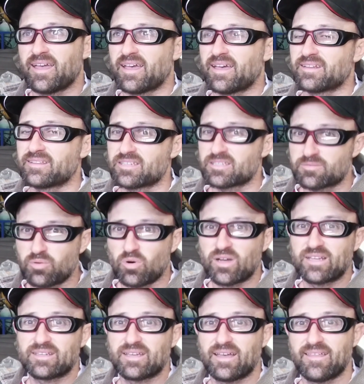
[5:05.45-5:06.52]
And at this
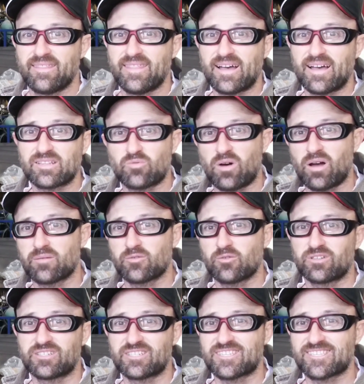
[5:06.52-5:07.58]
point, that's why I'm
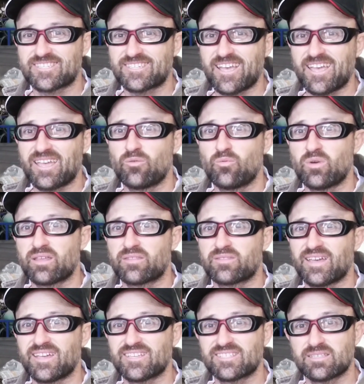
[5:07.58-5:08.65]
going to stay
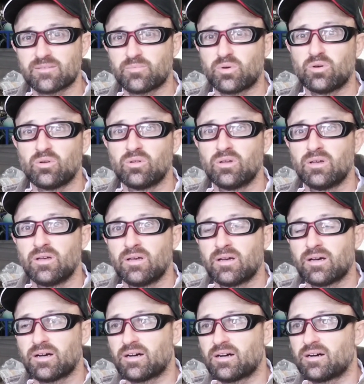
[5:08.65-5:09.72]
with a simple
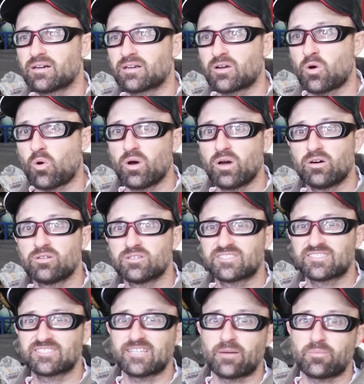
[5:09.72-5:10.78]
coil
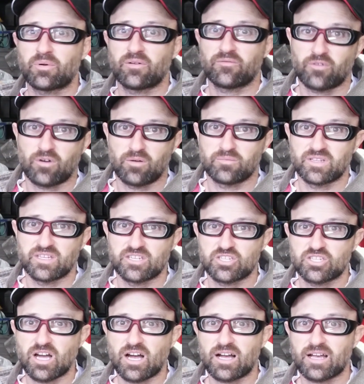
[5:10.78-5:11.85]
separate from the
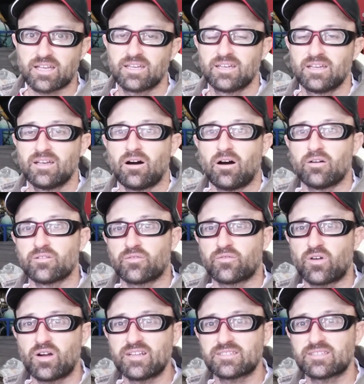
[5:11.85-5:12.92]
shock on the
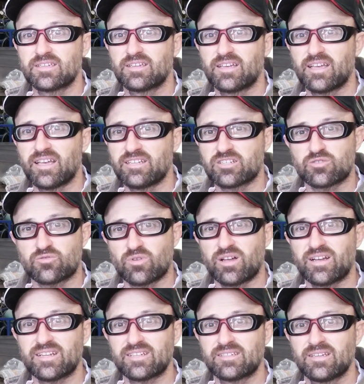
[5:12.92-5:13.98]
front and just
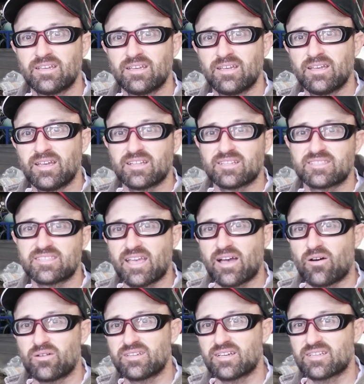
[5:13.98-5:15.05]
run it and see
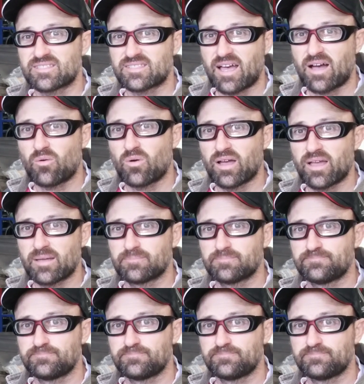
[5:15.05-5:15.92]
how it does that way.